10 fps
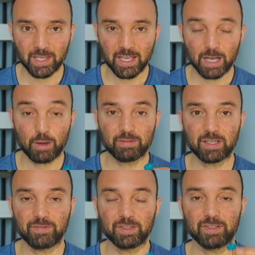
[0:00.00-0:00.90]
However,
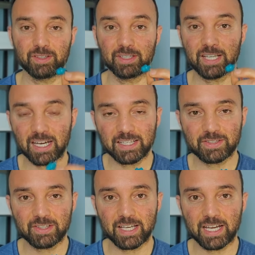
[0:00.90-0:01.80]
if you're not
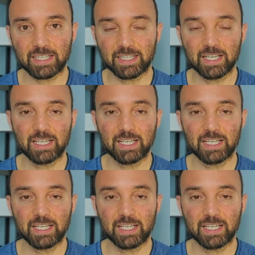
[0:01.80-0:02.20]
into that,